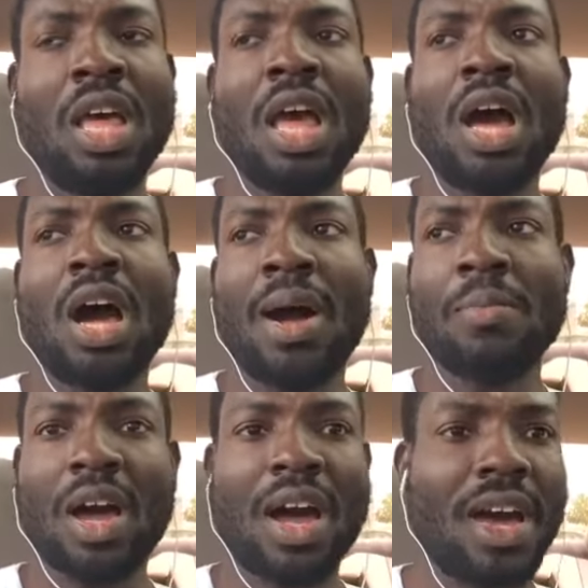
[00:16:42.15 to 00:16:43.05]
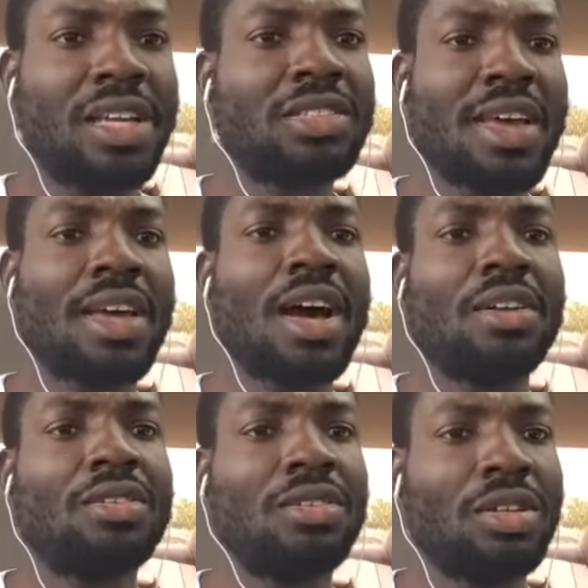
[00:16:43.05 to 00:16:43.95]
The highest I
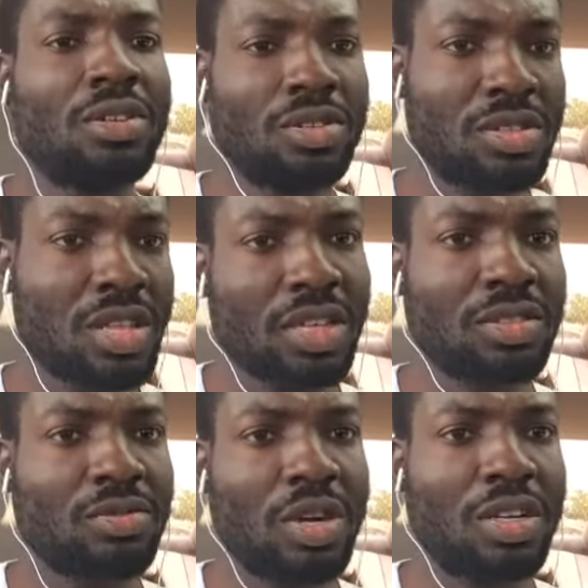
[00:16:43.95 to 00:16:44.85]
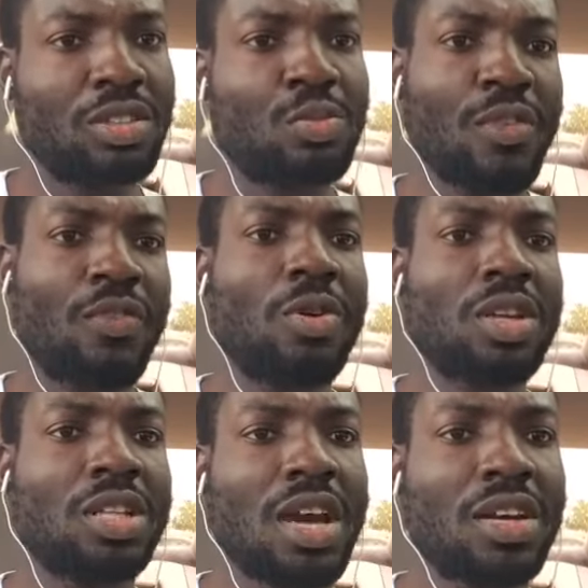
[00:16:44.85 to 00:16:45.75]
got during those test runs
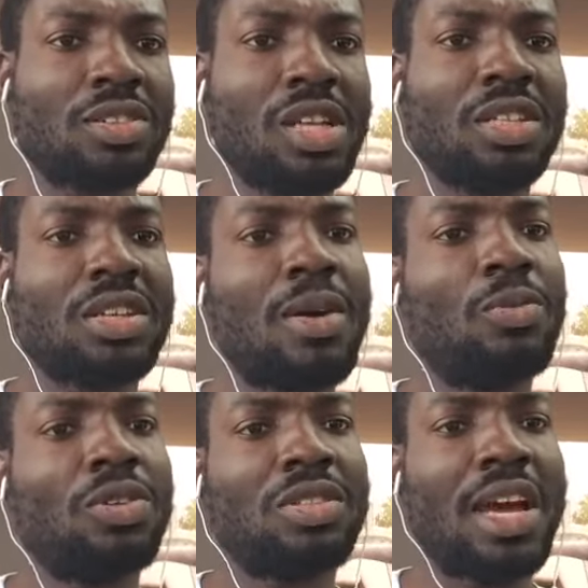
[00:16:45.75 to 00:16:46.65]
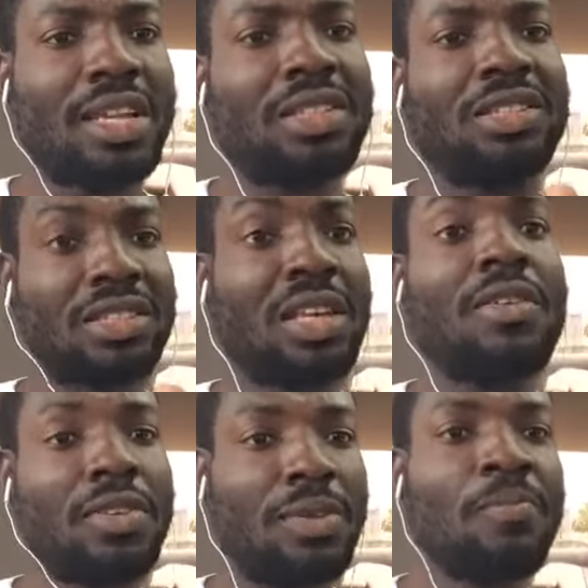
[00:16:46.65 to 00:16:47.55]
before the actual exam was
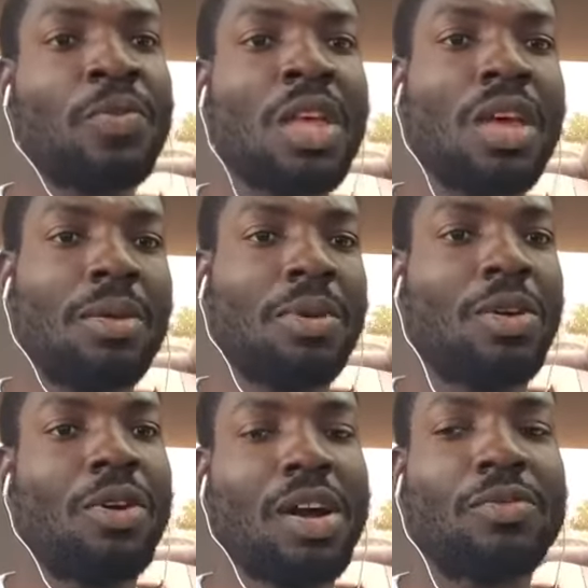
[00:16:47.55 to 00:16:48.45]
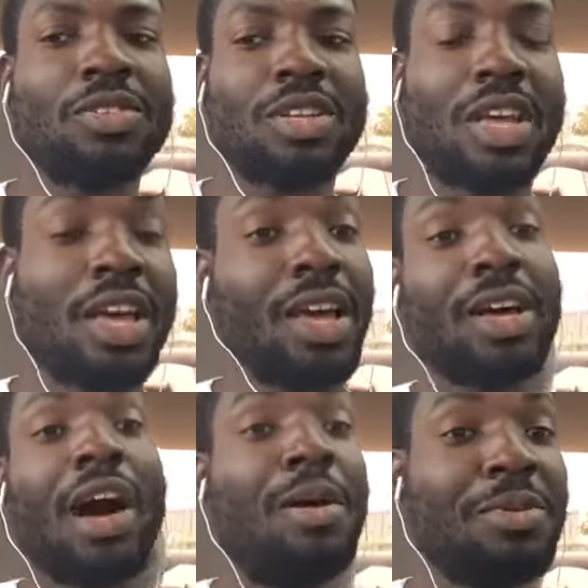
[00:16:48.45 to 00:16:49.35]
97. And my wife was like, hey,
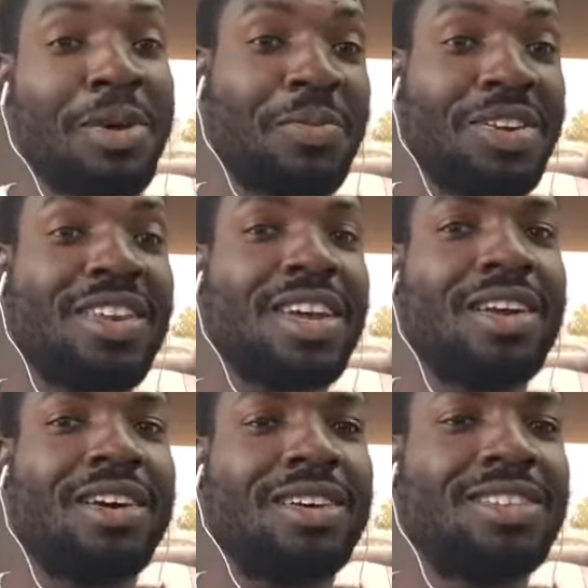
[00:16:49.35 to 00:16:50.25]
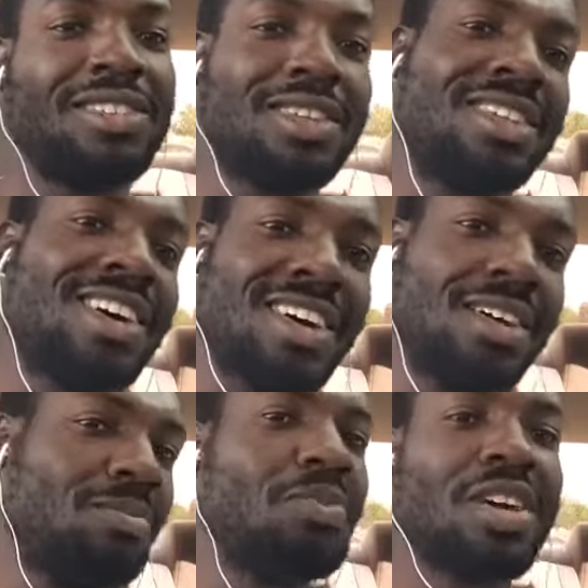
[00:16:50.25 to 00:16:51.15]
call me up when you get 100.
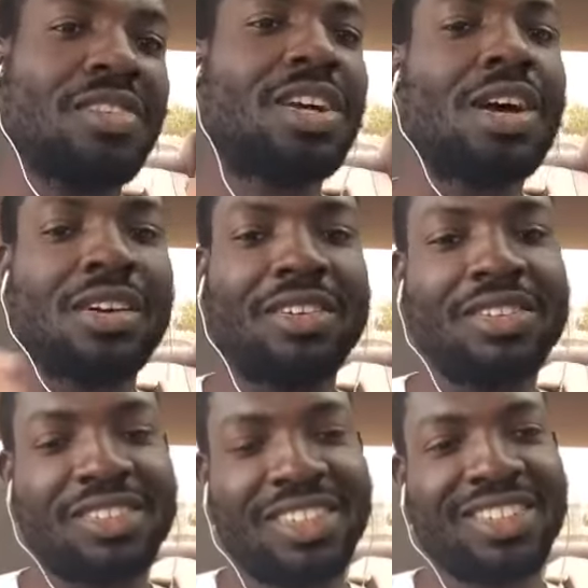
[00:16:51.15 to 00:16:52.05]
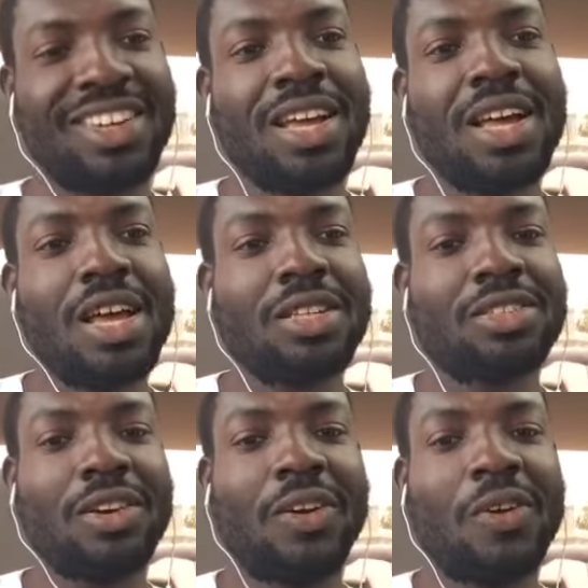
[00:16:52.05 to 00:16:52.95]
I never got 100.
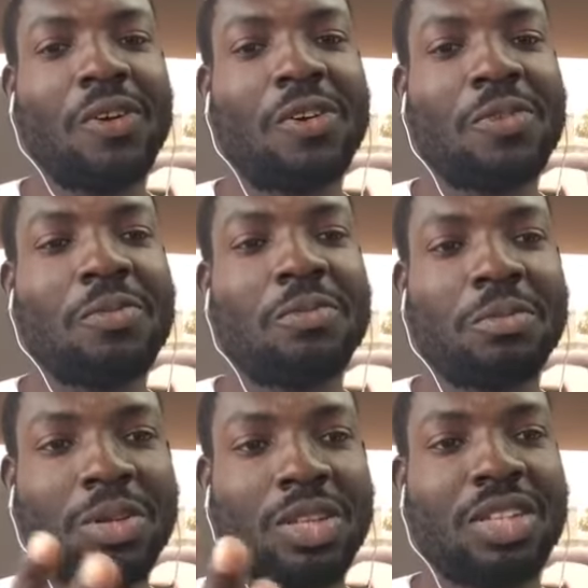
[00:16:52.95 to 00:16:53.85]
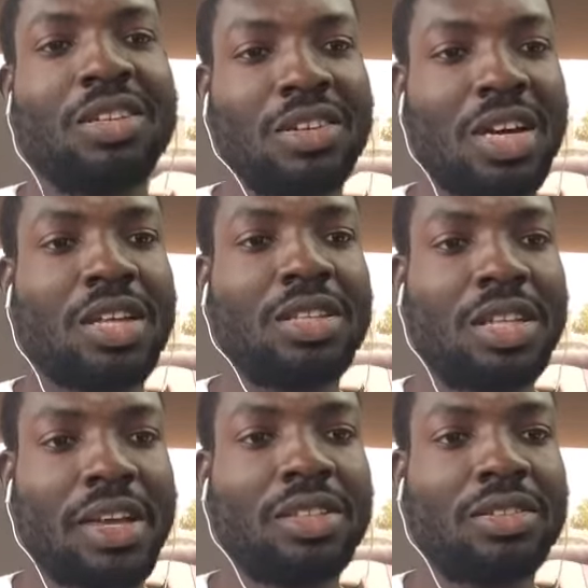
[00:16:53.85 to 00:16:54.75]
So, but,
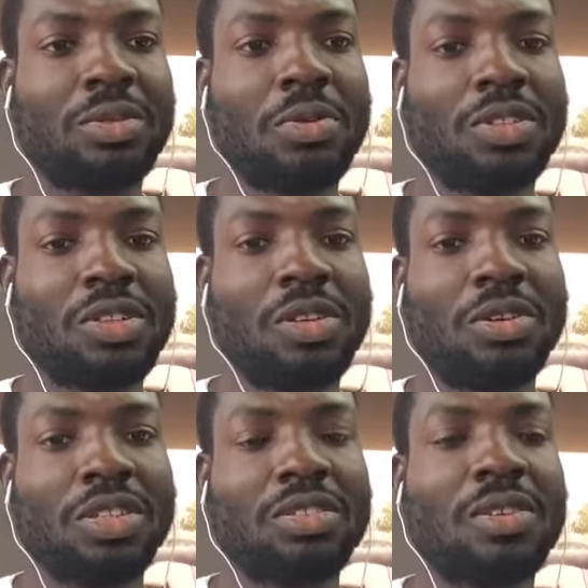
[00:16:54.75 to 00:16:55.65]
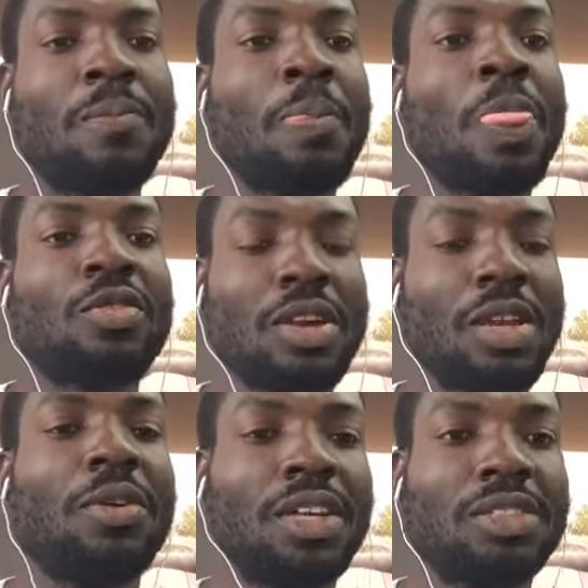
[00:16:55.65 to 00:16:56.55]
93 was the lowest. So
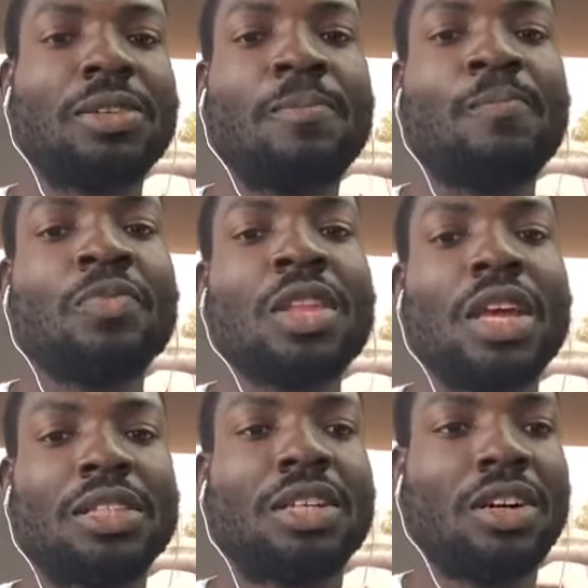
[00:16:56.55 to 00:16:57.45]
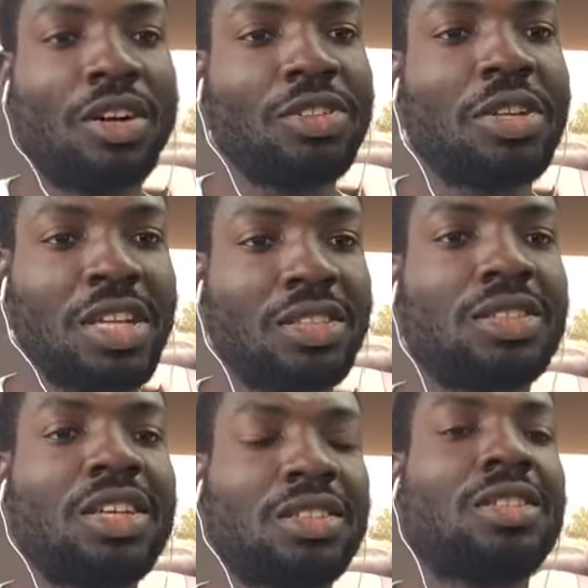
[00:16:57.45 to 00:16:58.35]
anyways, it's
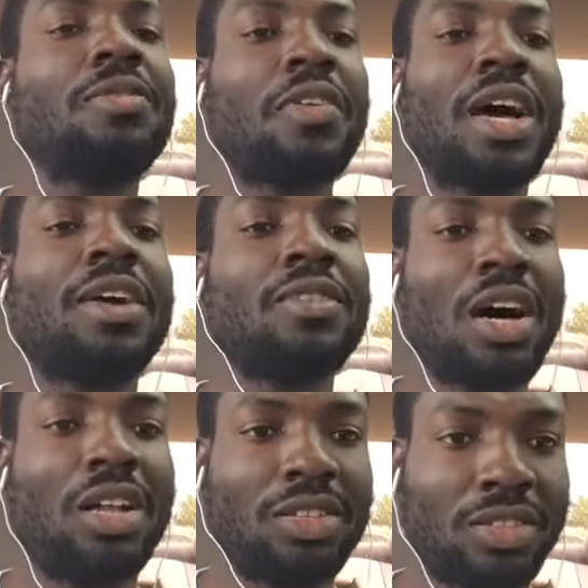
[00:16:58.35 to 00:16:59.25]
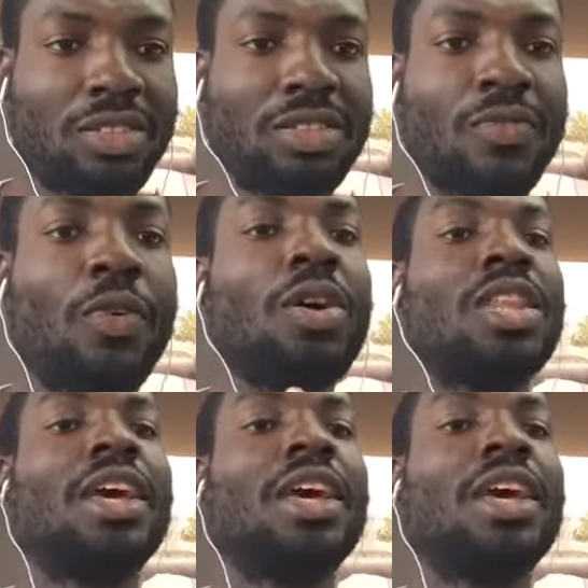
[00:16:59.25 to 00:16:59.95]
$165 for the